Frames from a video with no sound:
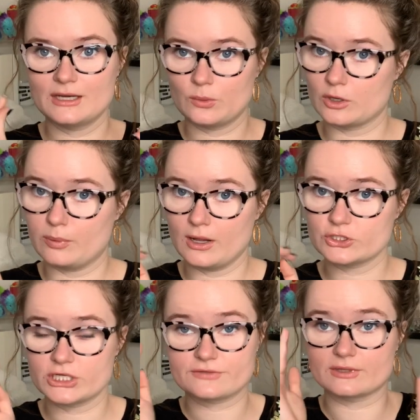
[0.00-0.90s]
I want to
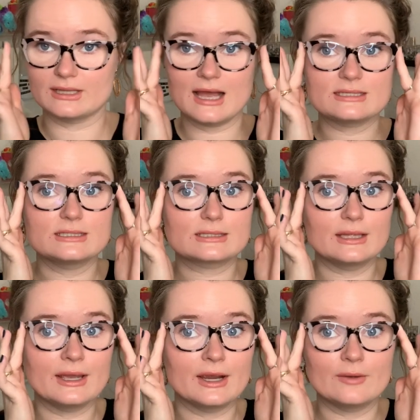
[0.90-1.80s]
apologize for the glasses
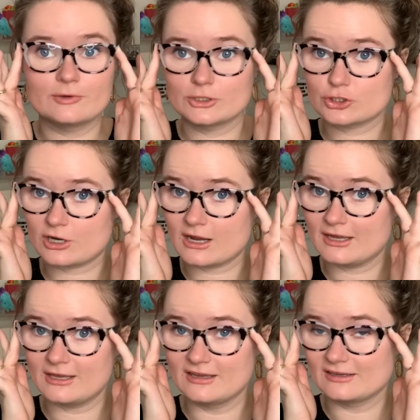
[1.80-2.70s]
glare. I'm going to try
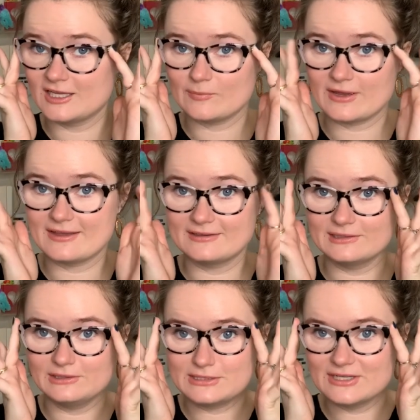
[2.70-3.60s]
and keep my head a
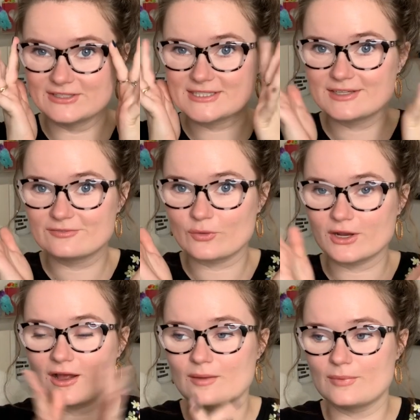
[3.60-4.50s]
little tilted for
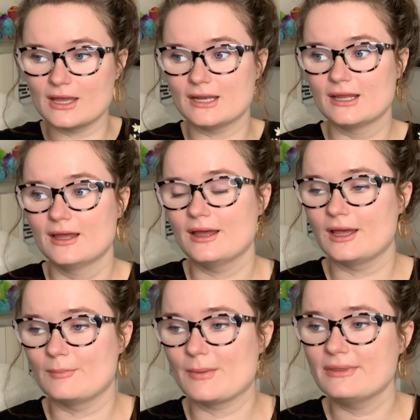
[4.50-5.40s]
y'all, but
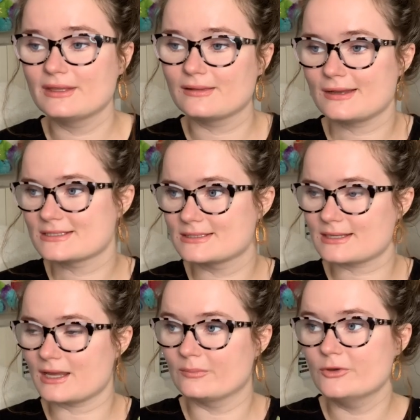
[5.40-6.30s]
um, I'm in the glasses
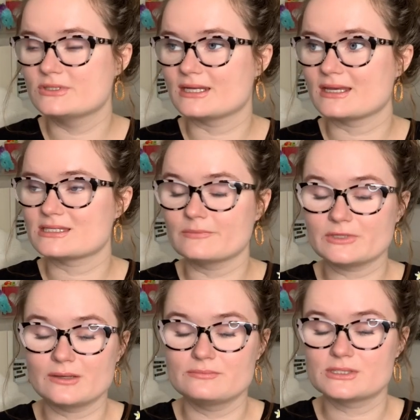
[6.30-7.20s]
kind of mood today.
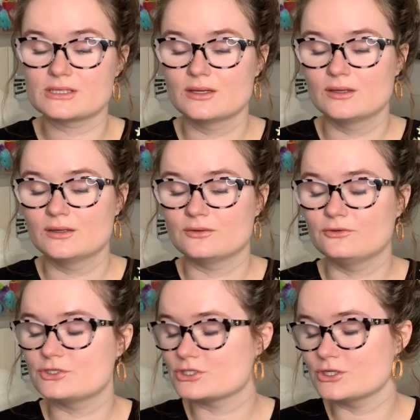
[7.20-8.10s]
Sometimes you
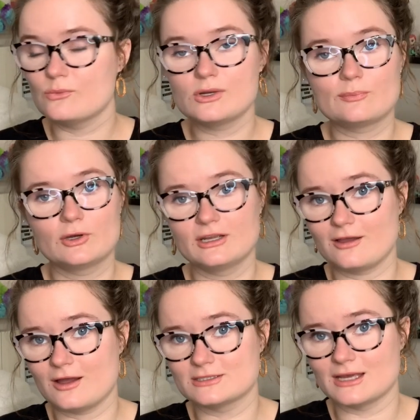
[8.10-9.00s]
just don't want to put in
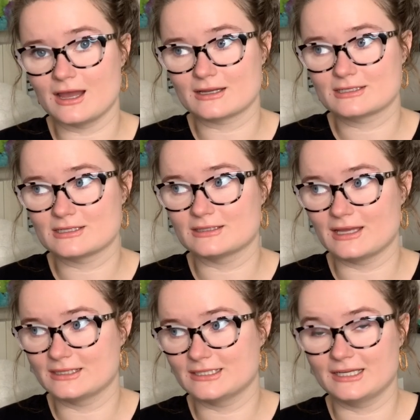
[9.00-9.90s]
contacts and
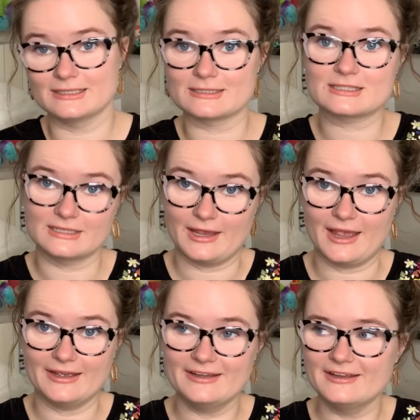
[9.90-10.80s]
that day is
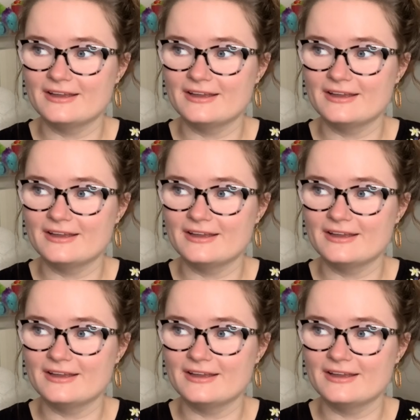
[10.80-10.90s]
today.